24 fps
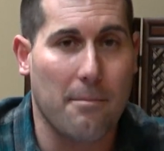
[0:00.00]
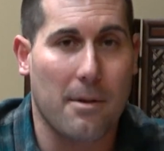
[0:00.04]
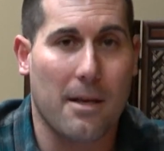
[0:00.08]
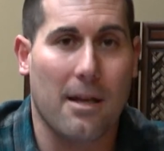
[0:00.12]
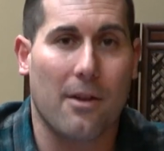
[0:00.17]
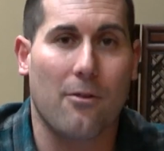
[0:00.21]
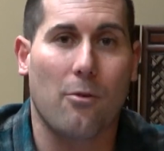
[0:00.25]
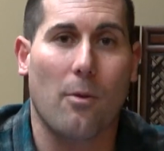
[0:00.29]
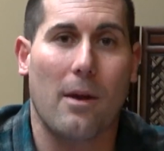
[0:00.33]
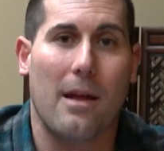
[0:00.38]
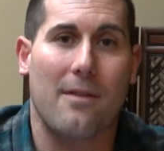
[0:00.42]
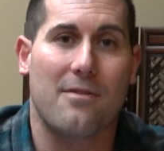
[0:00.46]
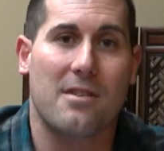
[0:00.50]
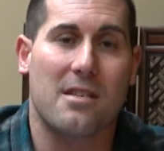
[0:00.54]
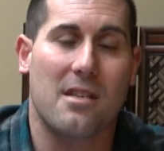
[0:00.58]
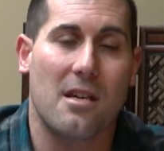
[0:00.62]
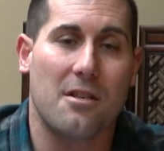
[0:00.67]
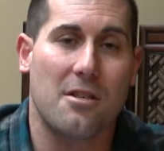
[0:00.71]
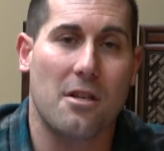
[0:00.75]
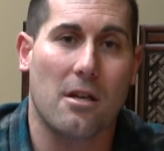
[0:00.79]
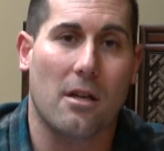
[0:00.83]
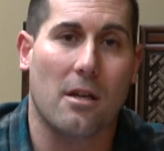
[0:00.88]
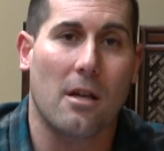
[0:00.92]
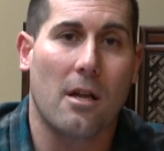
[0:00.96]
Because we have
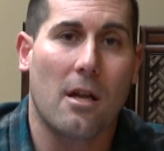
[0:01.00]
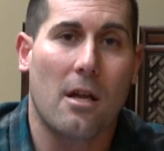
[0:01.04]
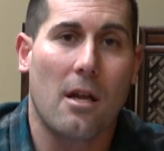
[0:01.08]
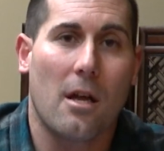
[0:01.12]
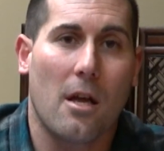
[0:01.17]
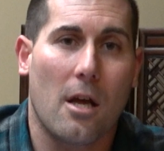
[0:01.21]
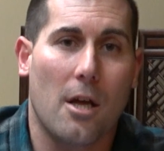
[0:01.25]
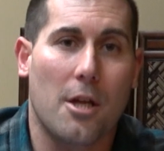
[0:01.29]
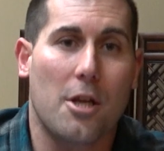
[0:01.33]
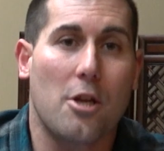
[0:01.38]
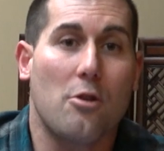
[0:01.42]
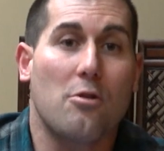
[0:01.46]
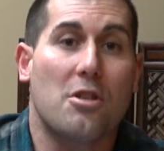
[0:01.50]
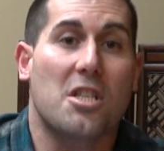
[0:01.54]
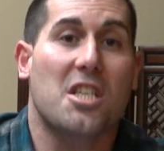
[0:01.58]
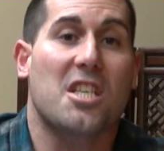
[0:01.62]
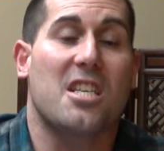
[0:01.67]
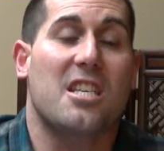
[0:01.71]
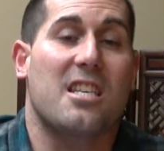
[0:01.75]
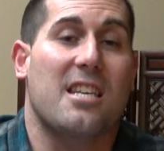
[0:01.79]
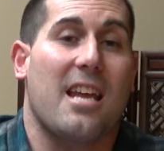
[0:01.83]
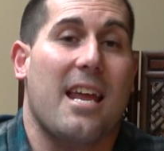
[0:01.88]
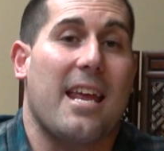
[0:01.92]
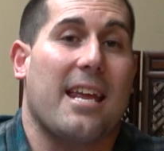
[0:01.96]
such a huge
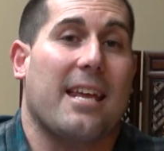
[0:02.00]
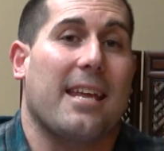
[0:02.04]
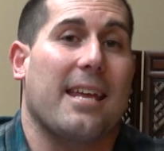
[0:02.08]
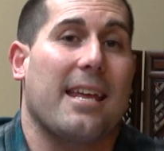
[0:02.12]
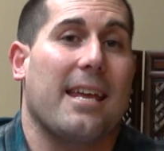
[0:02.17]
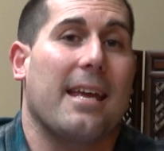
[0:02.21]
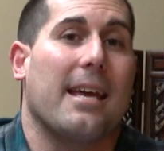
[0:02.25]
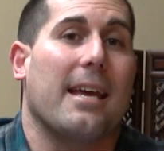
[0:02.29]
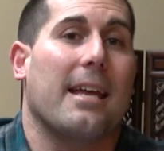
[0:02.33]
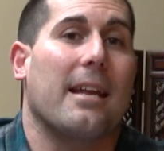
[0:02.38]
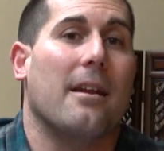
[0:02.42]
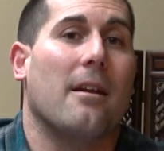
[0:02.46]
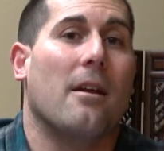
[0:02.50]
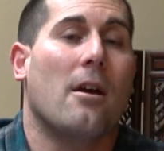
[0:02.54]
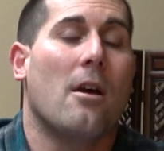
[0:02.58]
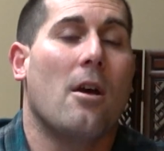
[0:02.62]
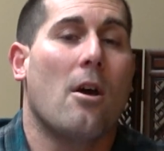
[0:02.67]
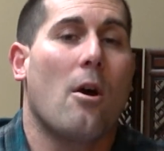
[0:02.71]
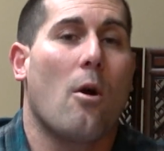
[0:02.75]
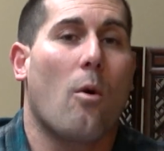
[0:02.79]
stake in